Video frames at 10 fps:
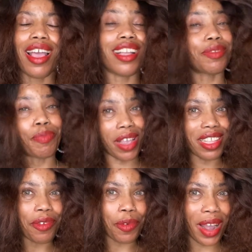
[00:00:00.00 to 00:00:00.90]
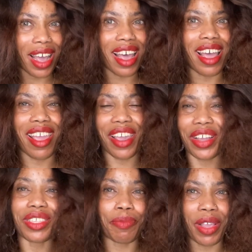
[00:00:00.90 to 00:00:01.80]
It's been a while.
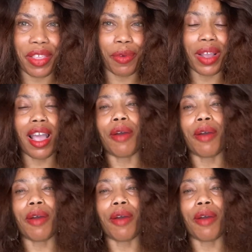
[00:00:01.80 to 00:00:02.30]
Yes, it's been a while.